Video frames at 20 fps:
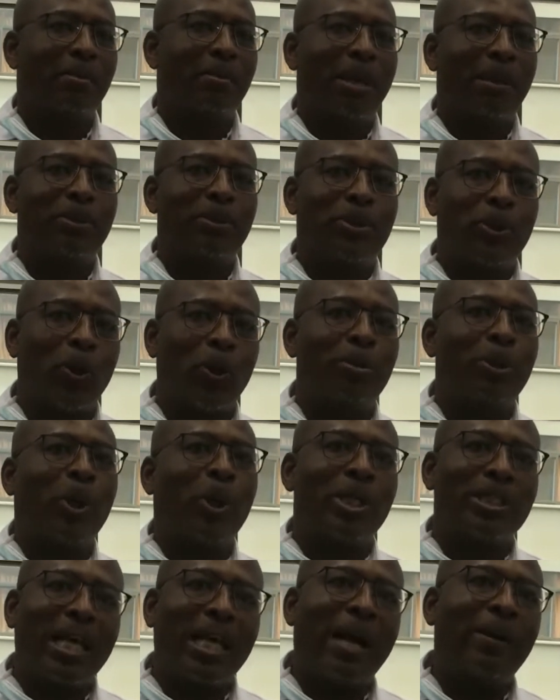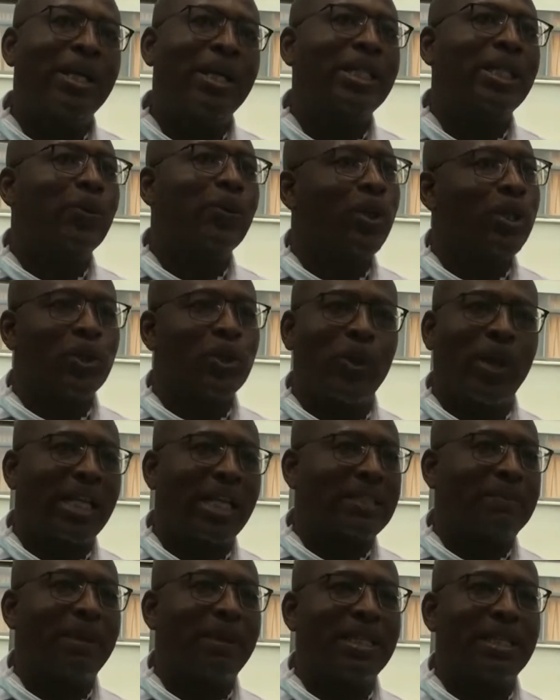But so because R&D was so
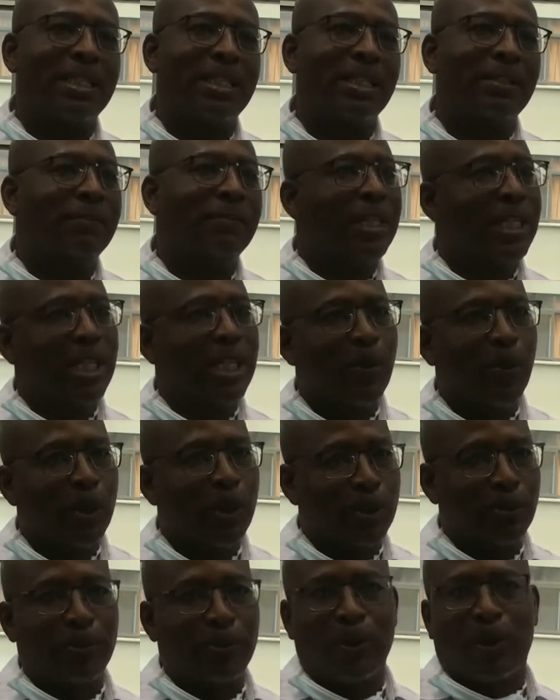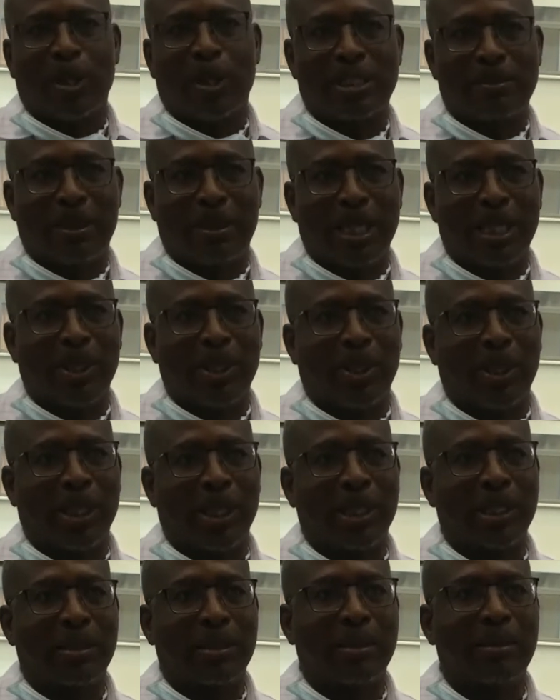expensive, they didn't want to focus money on
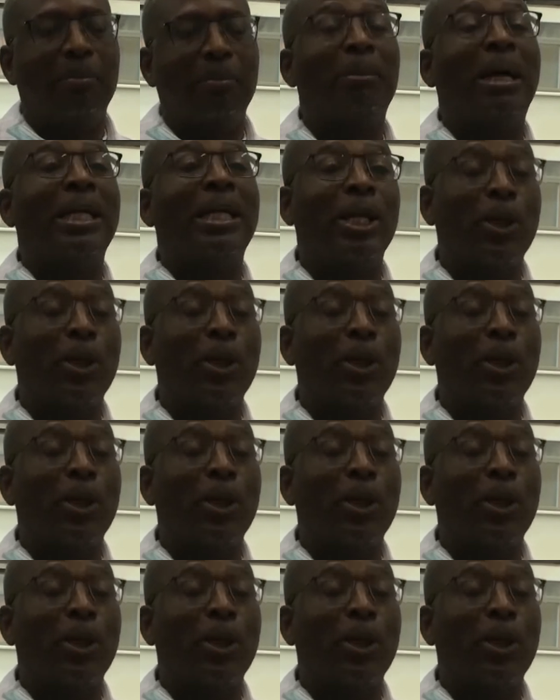it, but